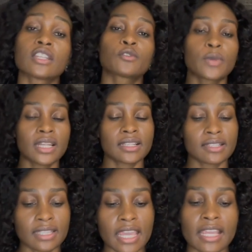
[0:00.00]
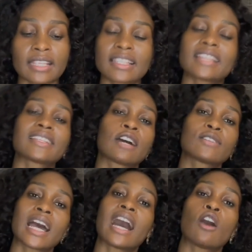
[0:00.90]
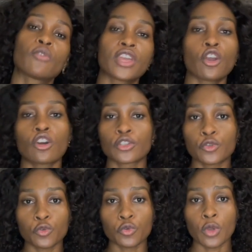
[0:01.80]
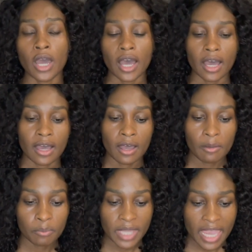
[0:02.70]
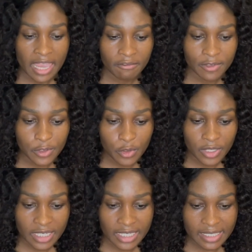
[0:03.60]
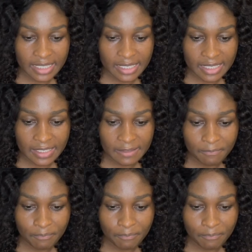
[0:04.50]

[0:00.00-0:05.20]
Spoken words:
as well as King, sets out how they are to behave in certain instances.